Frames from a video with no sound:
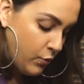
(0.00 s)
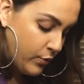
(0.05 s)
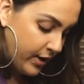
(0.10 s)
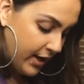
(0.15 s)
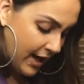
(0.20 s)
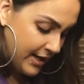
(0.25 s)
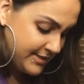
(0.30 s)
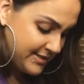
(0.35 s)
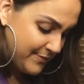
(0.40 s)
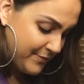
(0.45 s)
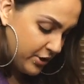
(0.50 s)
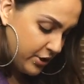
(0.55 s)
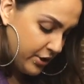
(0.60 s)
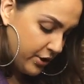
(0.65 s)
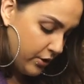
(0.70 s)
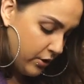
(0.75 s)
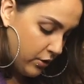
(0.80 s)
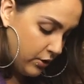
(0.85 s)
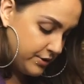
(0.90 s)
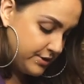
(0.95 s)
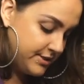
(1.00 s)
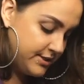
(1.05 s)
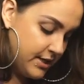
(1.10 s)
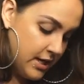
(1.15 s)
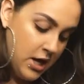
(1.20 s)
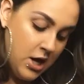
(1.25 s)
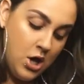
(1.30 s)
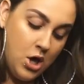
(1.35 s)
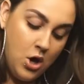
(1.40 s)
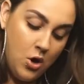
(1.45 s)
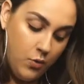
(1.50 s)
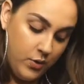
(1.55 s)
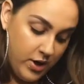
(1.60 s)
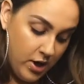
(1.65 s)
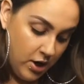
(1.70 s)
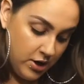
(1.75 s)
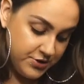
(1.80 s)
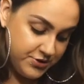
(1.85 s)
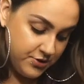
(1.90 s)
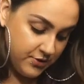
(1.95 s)
we got some of those. We
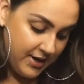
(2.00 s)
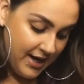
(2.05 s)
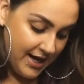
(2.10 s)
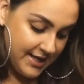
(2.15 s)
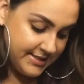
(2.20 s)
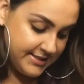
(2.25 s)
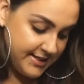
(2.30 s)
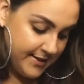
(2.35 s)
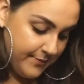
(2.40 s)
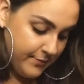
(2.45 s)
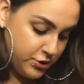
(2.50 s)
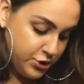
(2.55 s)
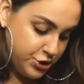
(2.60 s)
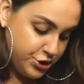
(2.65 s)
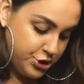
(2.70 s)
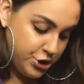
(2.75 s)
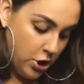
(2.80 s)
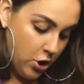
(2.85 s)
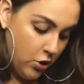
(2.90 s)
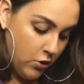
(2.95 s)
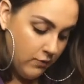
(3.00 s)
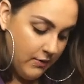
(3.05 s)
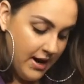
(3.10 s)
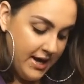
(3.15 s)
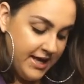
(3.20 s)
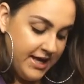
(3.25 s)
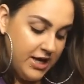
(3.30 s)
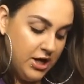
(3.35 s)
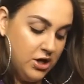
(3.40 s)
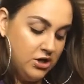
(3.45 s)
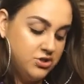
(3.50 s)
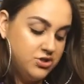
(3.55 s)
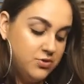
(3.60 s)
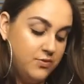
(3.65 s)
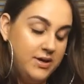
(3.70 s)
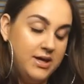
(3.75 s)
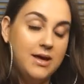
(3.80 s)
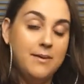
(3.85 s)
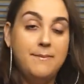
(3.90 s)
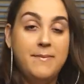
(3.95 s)
also got some dough right here so
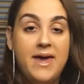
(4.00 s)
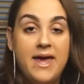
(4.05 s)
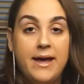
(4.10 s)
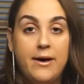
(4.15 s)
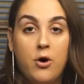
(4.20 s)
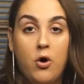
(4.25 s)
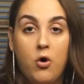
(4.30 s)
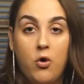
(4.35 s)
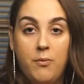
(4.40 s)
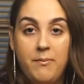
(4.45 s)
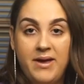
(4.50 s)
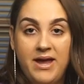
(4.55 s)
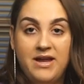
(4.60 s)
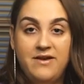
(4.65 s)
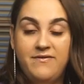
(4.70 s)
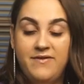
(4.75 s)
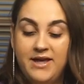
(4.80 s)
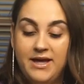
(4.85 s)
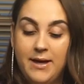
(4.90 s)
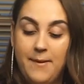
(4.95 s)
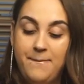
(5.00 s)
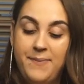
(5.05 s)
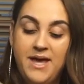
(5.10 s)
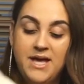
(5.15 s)
we can make homemade vegan